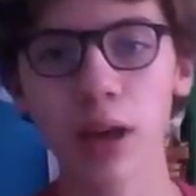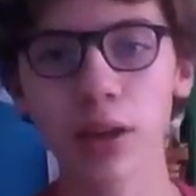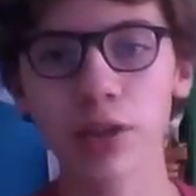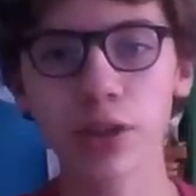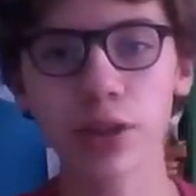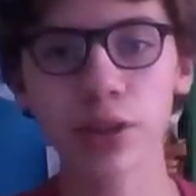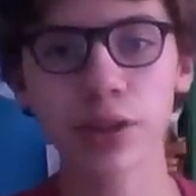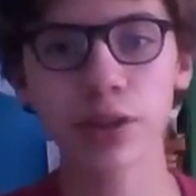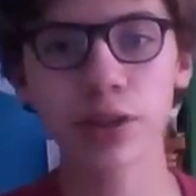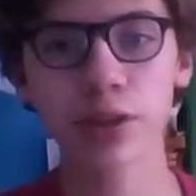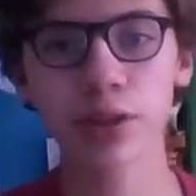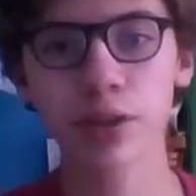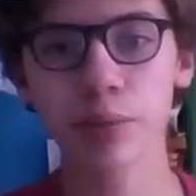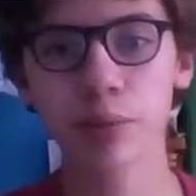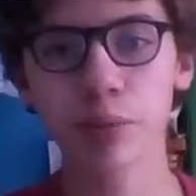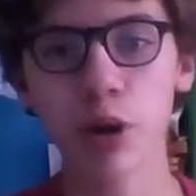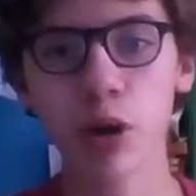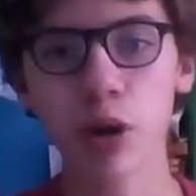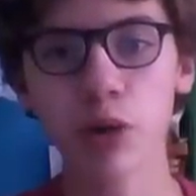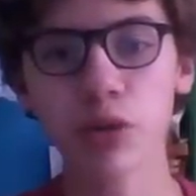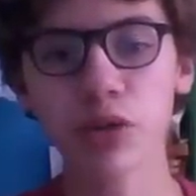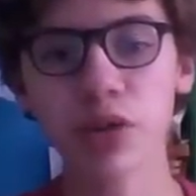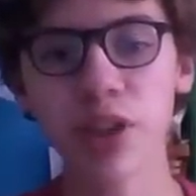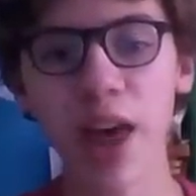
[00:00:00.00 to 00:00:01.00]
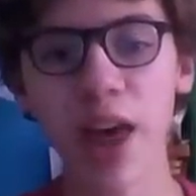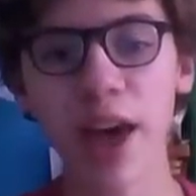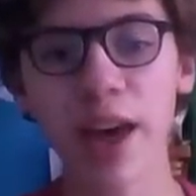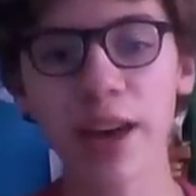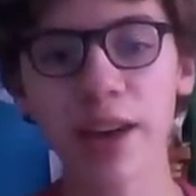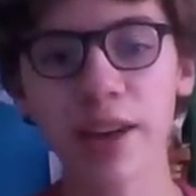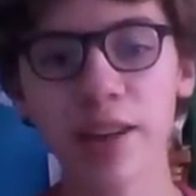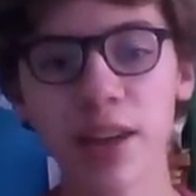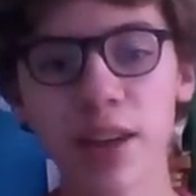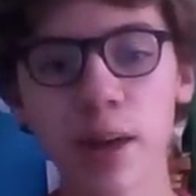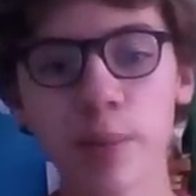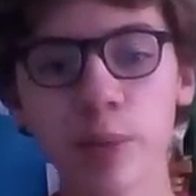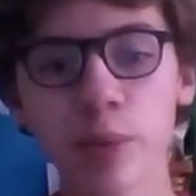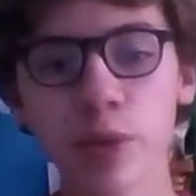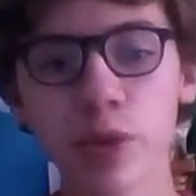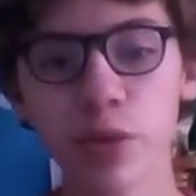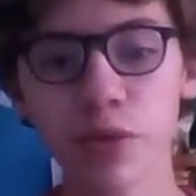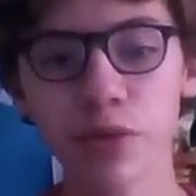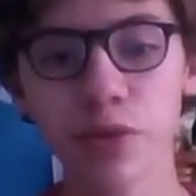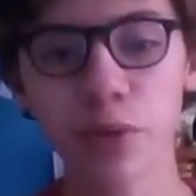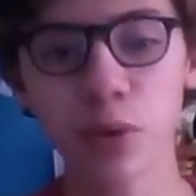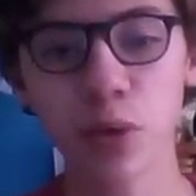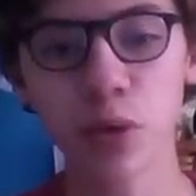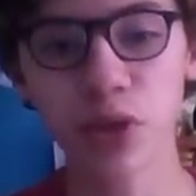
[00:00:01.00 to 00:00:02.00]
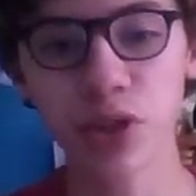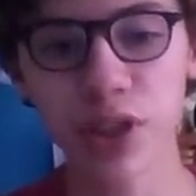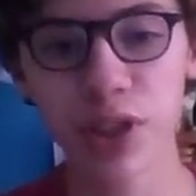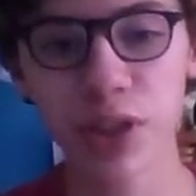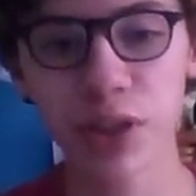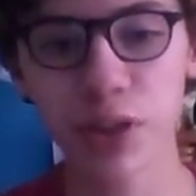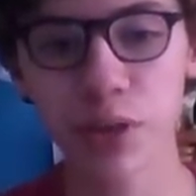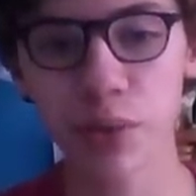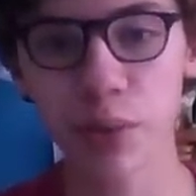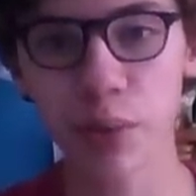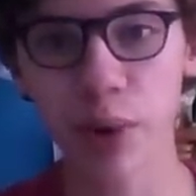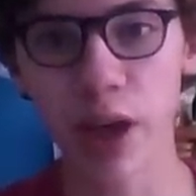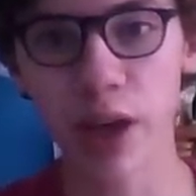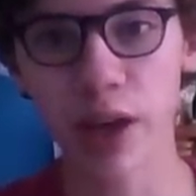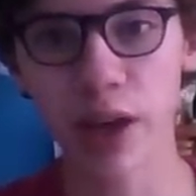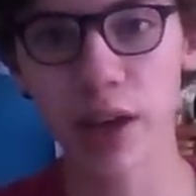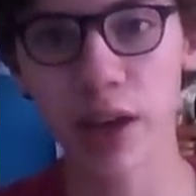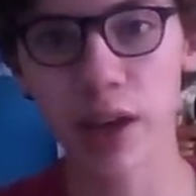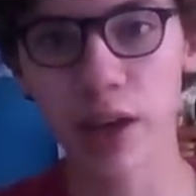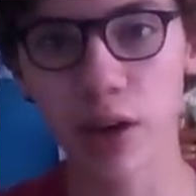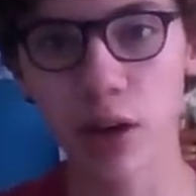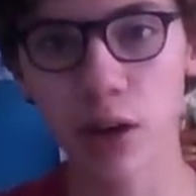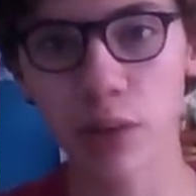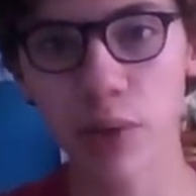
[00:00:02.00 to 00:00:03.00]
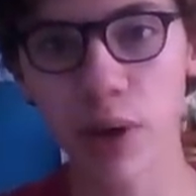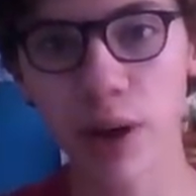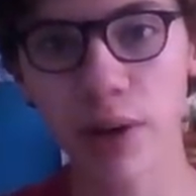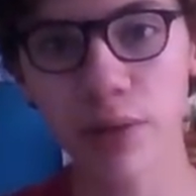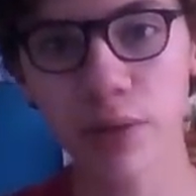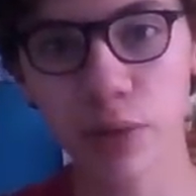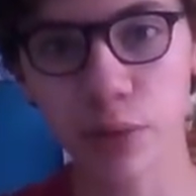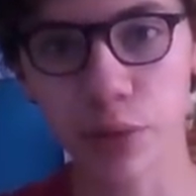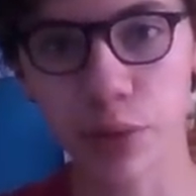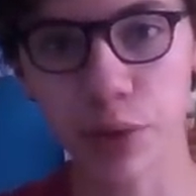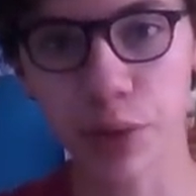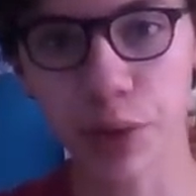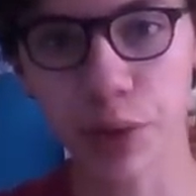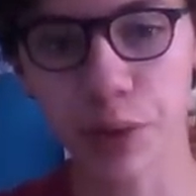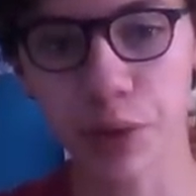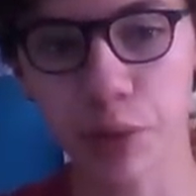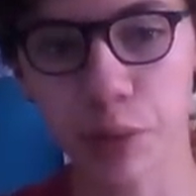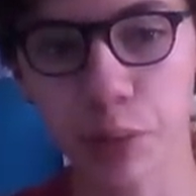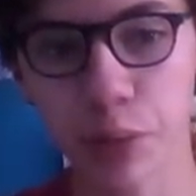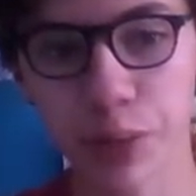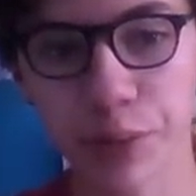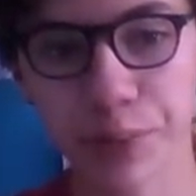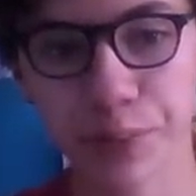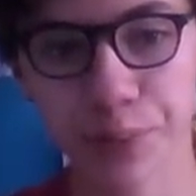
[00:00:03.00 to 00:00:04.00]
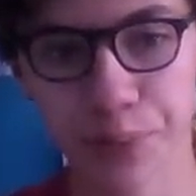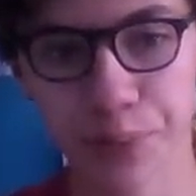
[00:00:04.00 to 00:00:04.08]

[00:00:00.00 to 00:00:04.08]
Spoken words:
Just post that in the episode 14 thread in our Ravelry group.